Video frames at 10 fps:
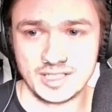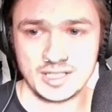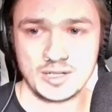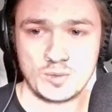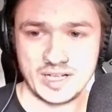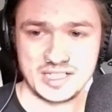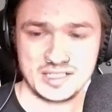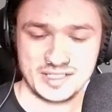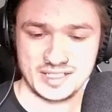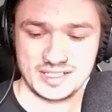
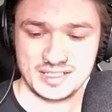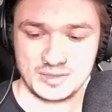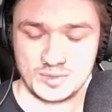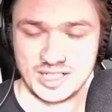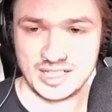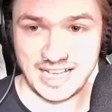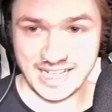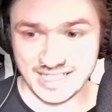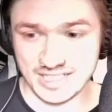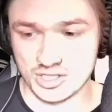Well, I
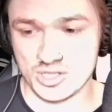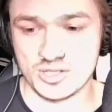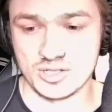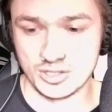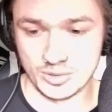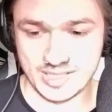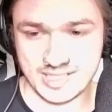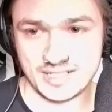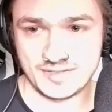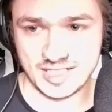can just go
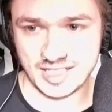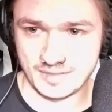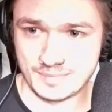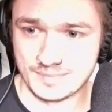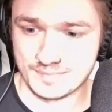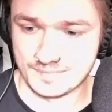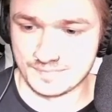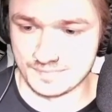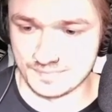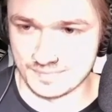inside of the game
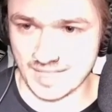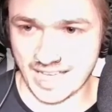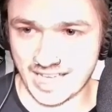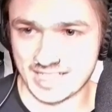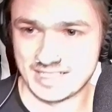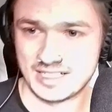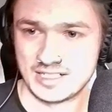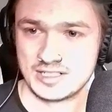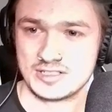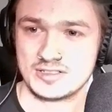and
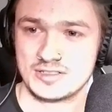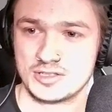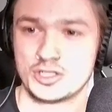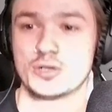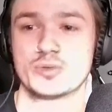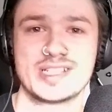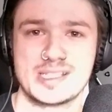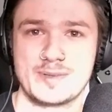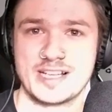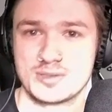go
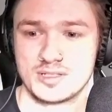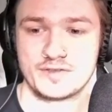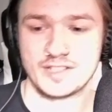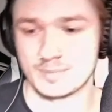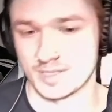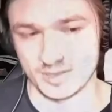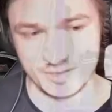respec to the Fate build.